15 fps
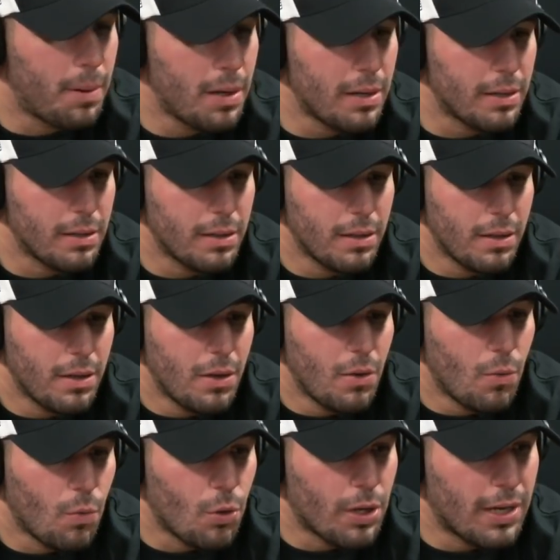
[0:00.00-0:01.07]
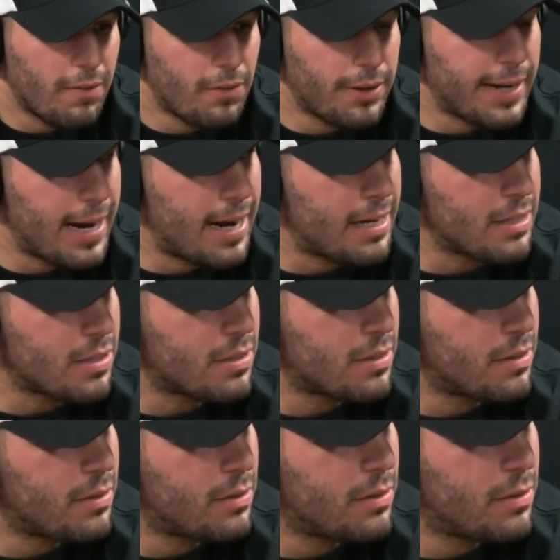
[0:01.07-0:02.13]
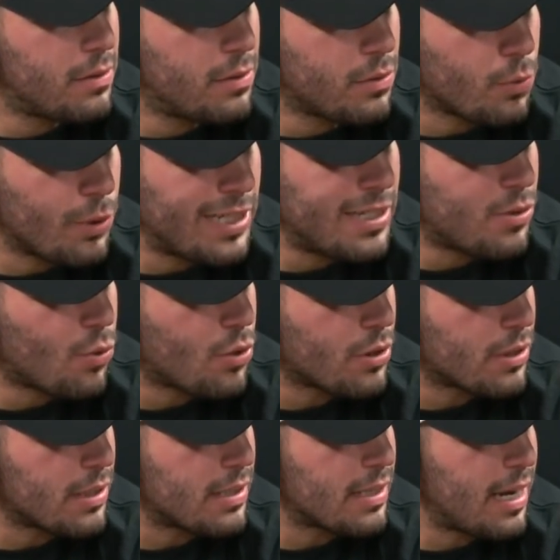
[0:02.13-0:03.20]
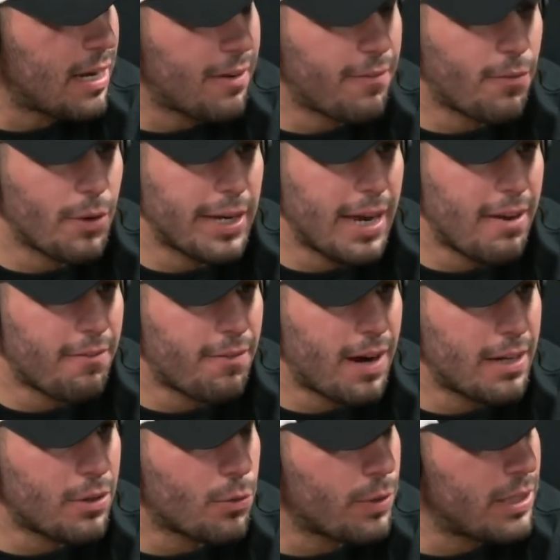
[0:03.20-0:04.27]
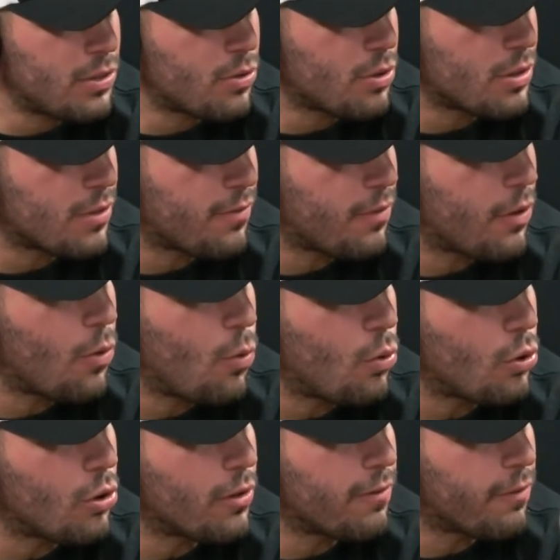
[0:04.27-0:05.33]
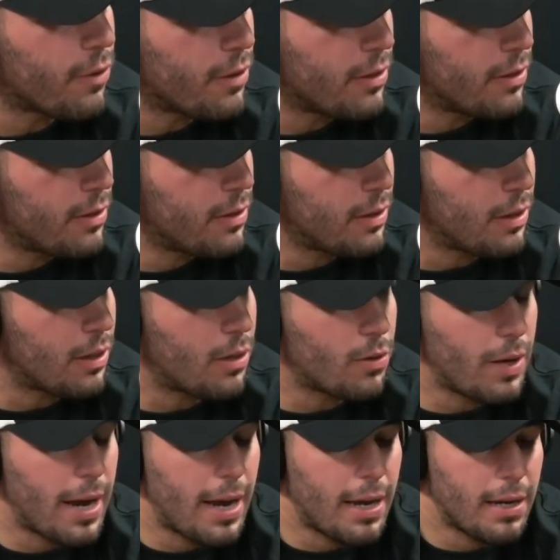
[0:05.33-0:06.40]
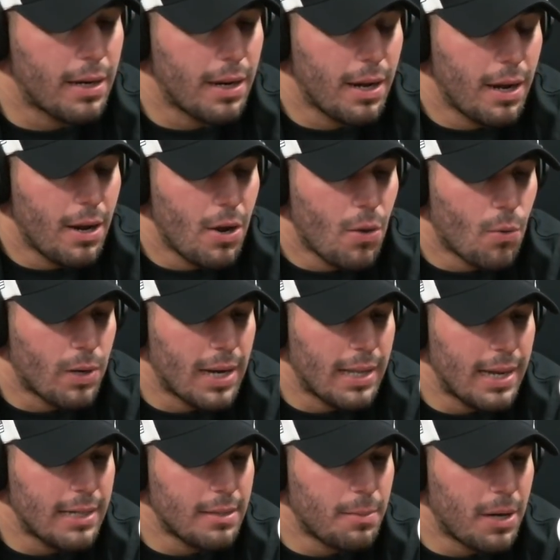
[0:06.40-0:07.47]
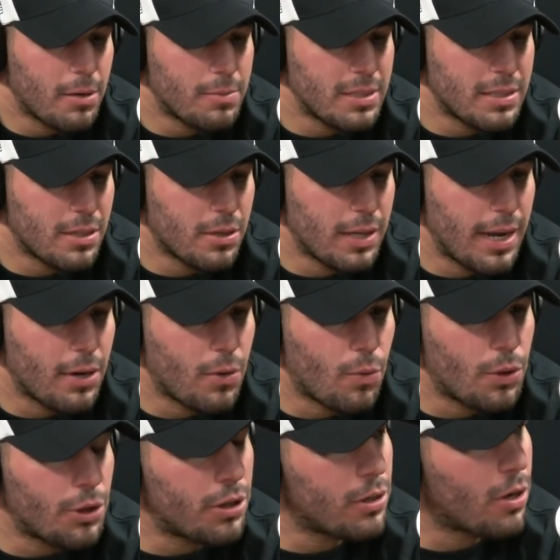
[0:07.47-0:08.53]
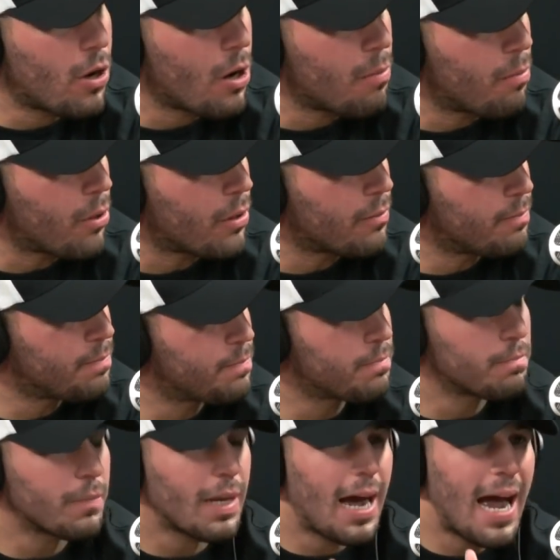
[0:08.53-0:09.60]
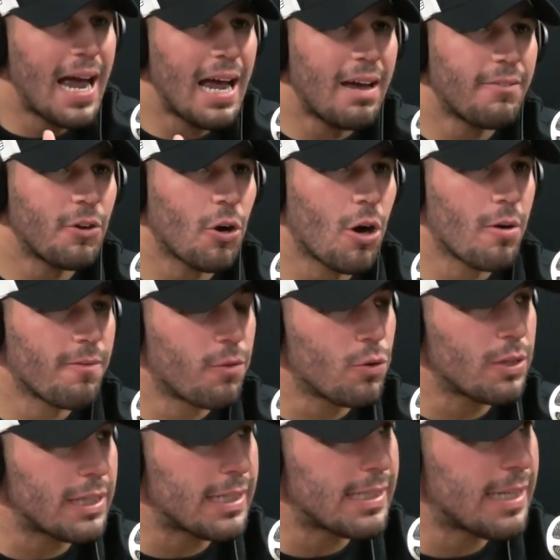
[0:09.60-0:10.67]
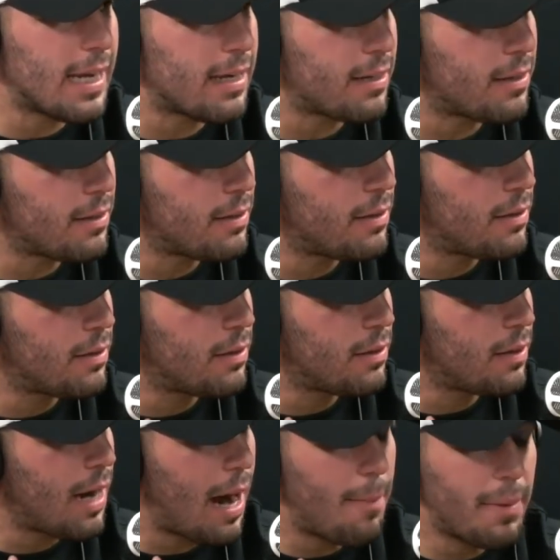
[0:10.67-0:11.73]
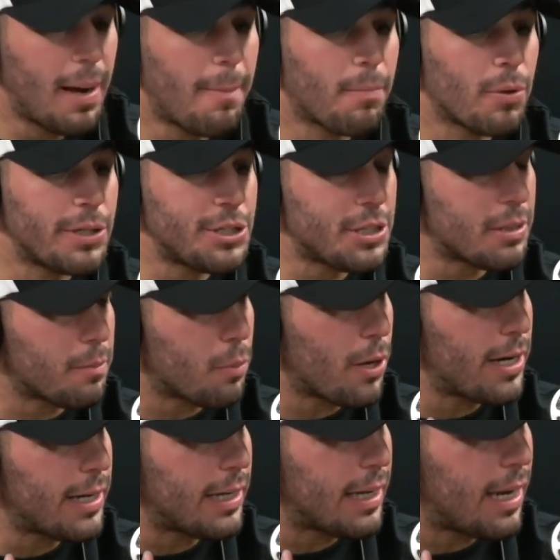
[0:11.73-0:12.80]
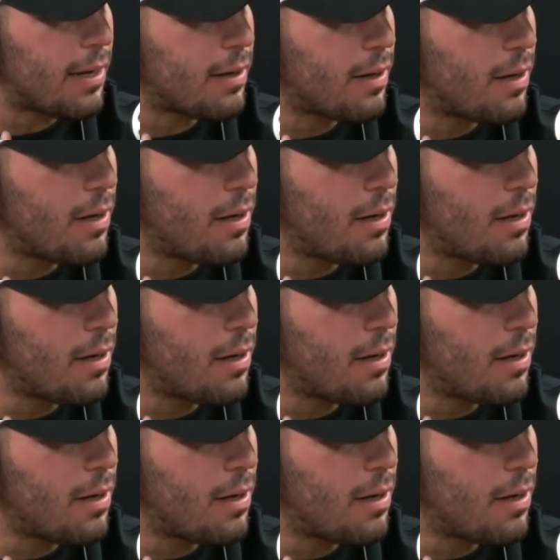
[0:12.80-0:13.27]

But we'll give you guys resources, and if we can't find the resources for it, we'll look for it, you know. And what I liked about them is they're like, when you're in an arm bar, I have your arm fully extended. I'm not bridging to break it yet.